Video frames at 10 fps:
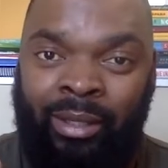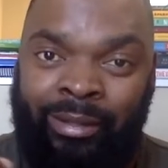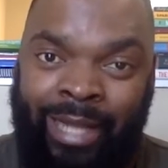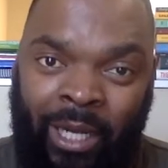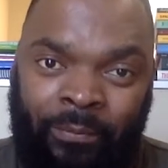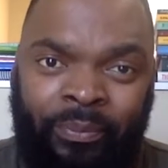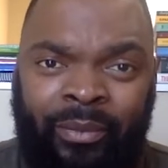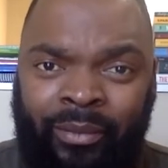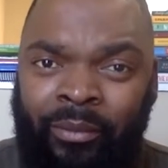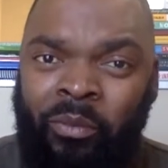Now,
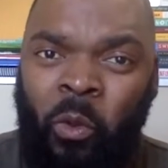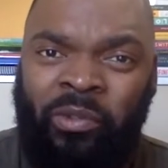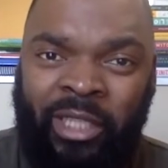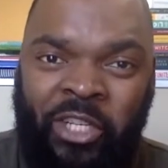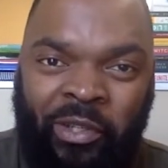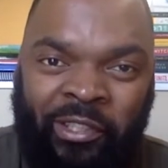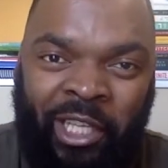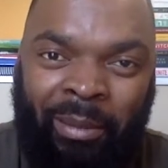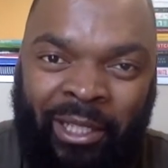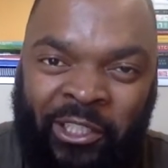what's interesting
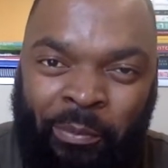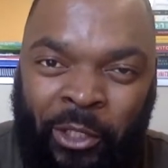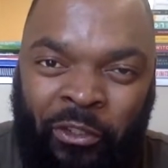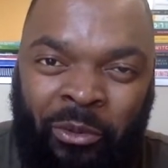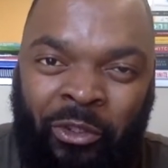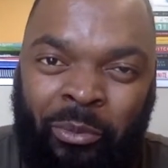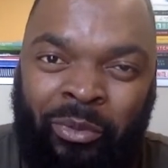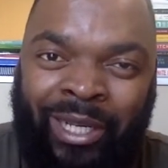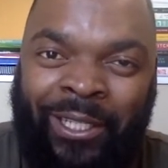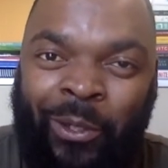about this part of your
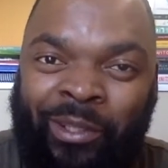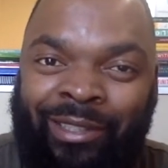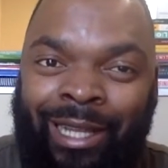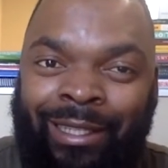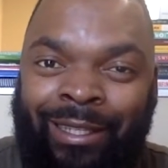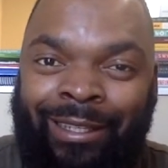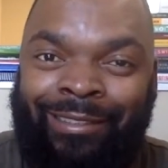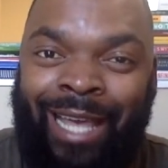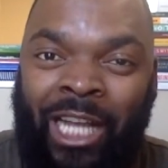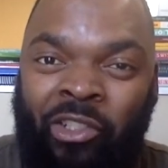brain, though, is that it is
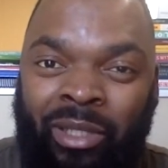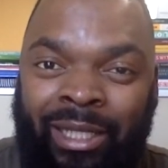actually the